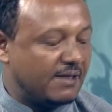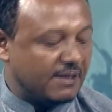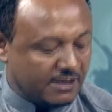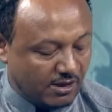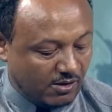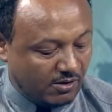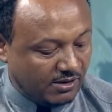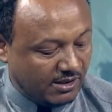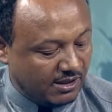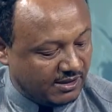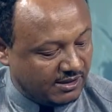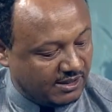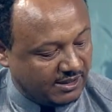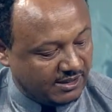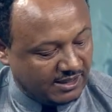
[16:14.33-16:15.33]
The only
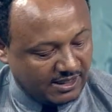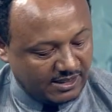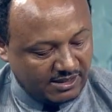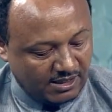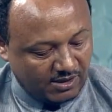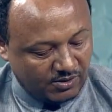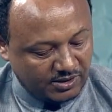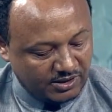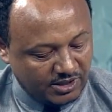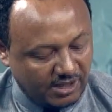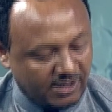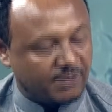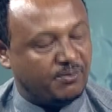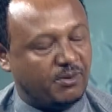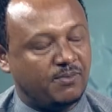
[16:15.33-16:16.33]
thing that our
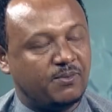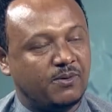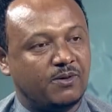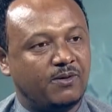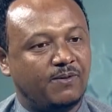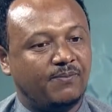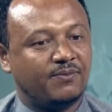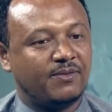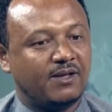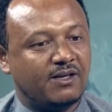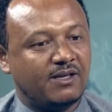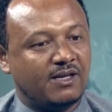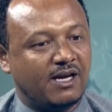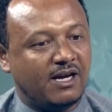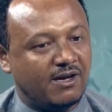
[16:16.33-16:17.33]
young people
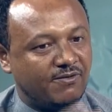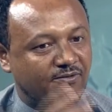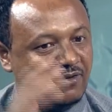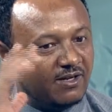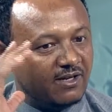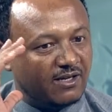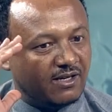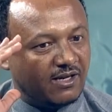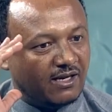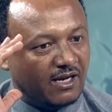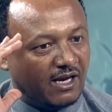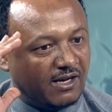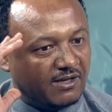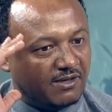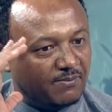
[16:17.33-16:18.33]
have
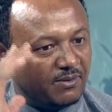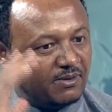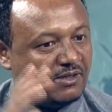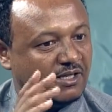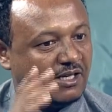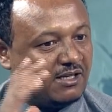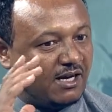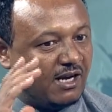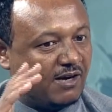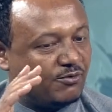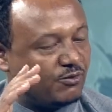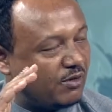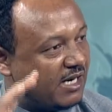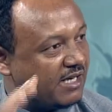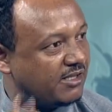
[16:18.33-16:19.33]

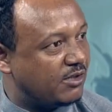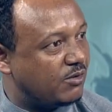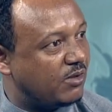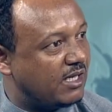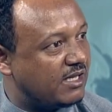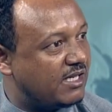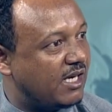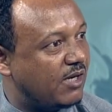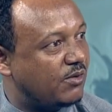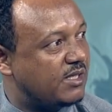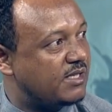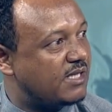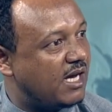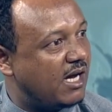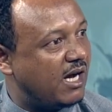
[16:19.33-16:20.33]
to articulate now
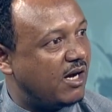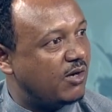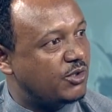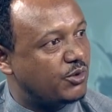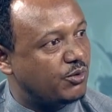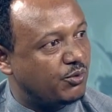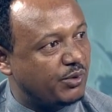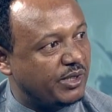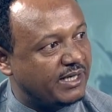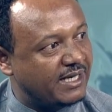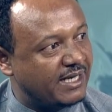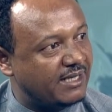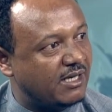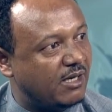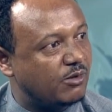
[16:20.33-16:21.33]
is how should we
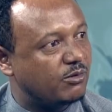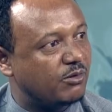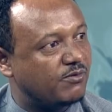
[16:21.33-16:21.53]
get out